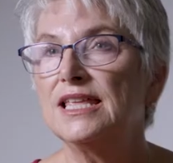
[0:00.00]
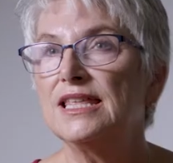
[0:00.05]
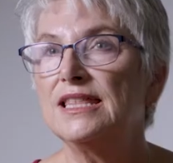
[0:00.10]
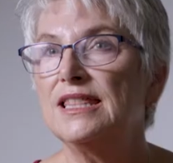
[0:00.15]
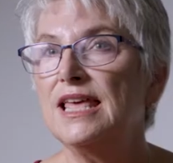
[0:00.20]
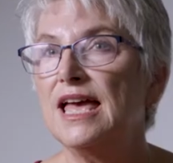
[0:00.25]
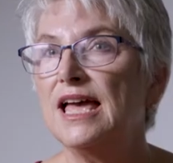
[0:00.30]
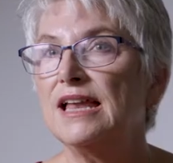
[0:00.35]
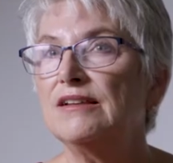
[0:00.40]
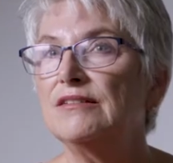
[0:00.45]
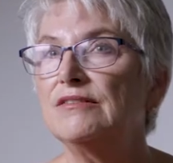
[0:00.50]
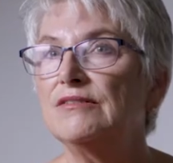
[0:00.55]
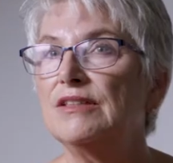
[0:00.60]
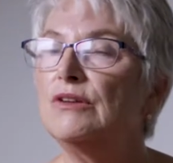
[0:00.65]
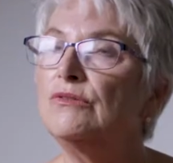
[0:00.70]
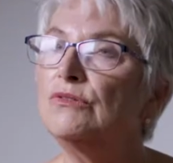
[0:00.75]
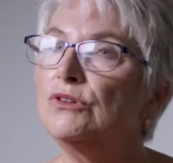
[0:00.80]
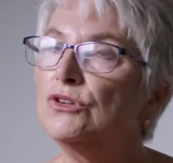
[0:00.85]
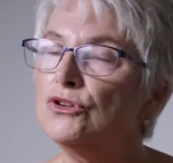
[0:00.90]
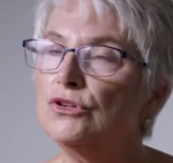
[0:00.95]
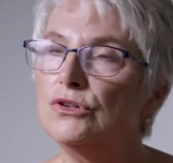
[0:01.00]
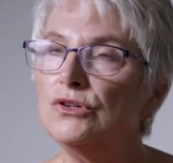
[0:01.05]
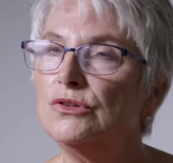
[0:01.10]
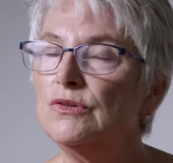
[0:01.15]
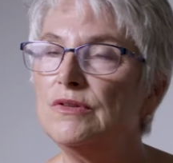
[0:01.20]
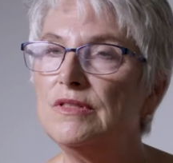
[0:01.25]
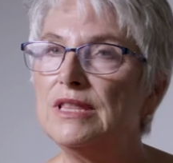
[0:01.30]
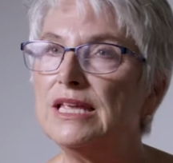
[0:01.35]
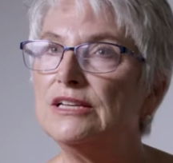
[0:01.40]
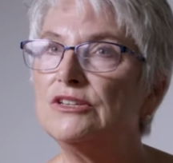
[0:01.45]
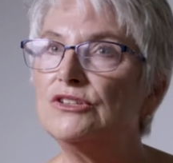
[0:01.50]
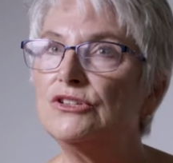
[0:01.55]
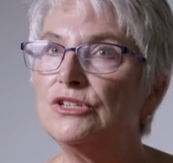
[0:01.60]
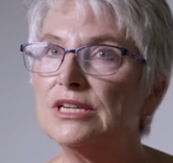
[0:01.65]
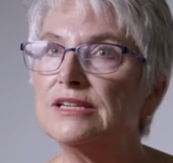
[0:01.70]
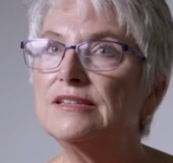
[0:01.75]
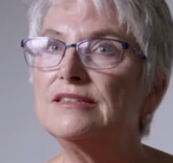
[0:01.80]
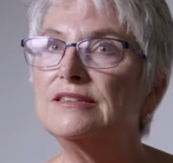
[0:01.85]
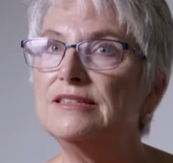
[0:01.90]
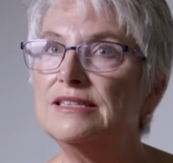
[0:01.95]
that there were children that
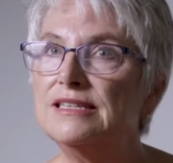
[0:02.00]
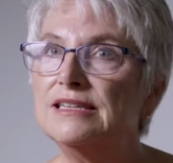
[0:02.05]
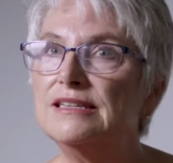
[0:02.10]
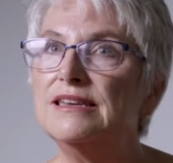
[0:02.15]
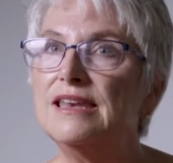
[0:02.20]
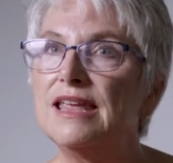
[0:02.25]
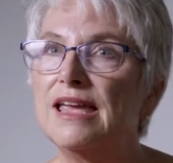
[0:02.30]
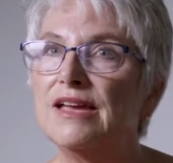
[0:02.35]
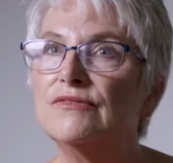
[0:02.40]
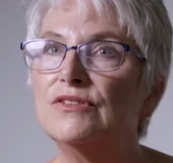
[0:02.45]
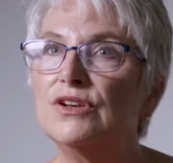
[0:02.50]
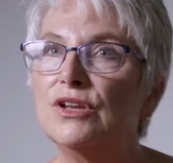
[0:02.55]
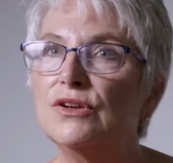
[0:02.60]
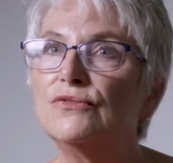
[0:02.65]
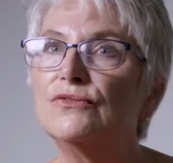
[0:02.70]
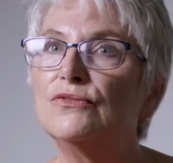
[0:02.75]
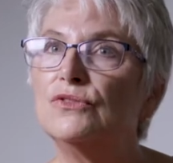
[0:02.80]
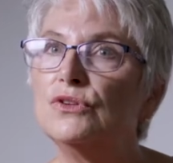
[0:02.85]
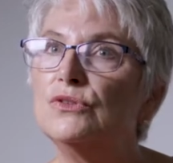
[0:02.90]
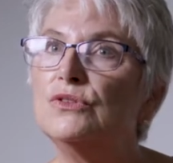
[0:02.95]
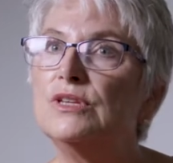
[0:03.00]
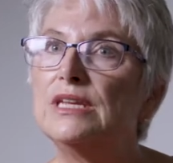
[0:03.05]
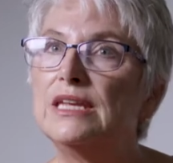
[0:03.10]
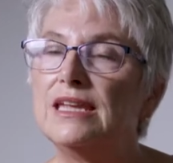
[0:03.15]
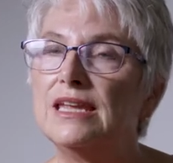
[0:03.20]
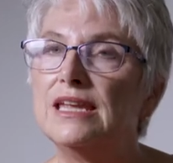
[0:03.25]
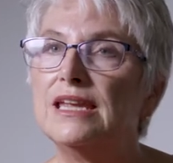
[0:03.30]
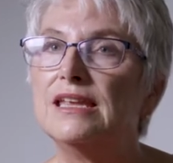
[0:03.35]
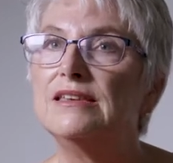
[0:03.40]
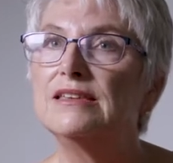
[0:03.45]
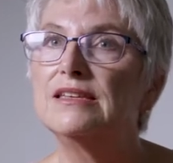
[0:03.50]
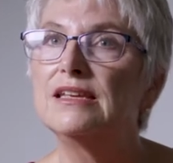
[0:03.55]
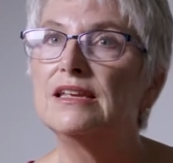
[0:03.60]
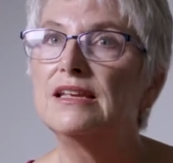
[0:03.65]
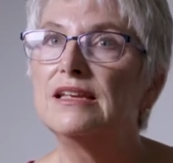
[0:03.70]
just didn't have enough food to eat.